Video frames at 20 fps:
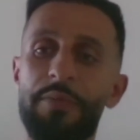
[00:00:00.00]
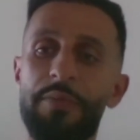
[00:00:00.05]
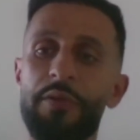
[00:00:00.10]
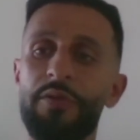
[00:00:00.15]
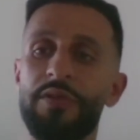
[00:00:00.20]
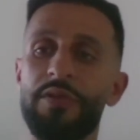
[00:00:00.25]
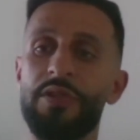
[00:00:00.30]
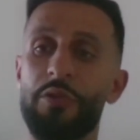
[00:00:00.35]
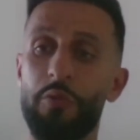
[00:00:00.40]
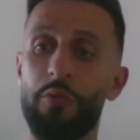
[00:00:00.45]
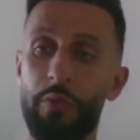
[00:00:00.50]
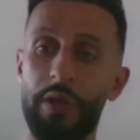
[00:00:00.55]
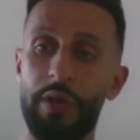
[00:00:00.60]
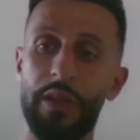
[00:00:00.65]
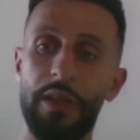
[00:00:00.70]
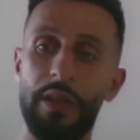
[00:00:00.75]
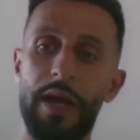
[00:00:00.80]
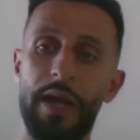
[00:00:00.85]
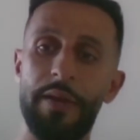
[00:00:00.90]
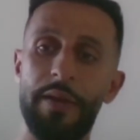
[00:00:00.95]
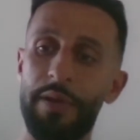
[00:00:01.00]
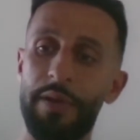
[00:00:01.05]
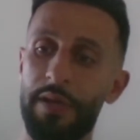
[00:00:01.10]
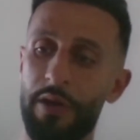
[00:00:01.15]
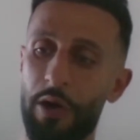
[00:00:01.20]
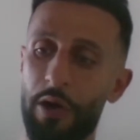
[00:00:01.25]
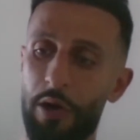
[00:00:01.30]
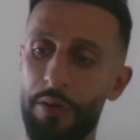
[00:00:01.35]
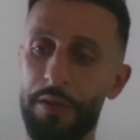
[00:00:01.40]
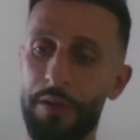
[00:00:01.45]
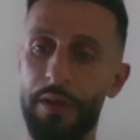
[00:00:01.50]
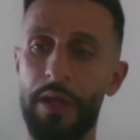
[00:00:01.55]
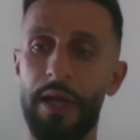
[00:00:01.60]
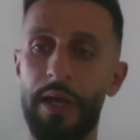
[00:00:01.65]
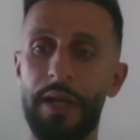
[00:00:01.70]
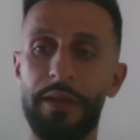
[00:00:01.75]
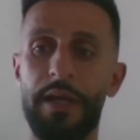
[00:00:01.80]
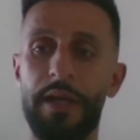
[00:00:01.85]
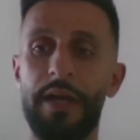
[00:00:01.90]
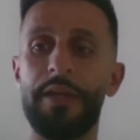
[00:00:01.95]
there's three linemen on the
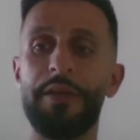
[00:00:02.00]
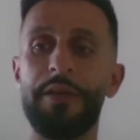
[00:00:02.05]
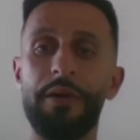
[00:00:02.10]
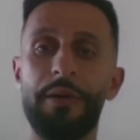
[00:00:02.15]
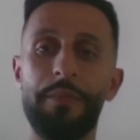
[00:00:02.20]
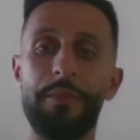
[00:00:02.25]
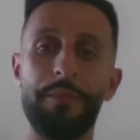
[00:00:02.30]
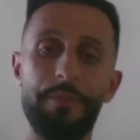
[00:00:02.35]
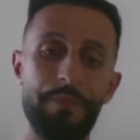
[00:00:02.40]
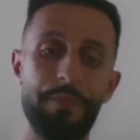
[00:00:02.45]
line lined up.